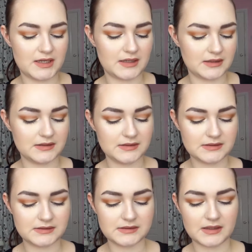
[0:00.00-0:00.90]

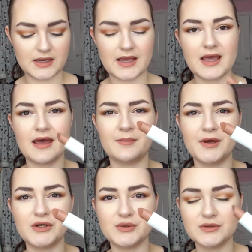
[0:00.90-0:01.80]
is a
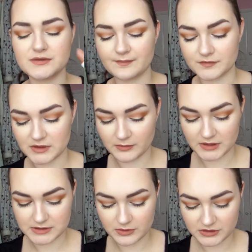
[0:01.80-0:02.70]
nude, so I'm going
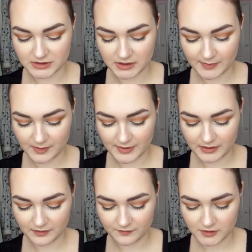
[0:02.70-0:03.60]
to swatch that on the back of my
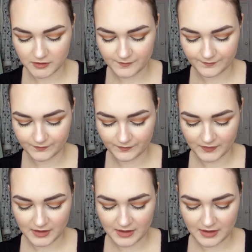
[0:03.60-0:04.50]
hand for you.
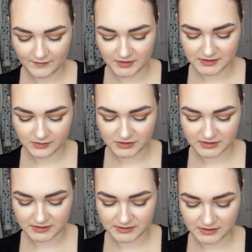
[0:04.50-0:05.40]
I've not swatched
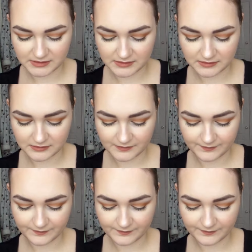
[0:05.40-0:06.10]
these yet, so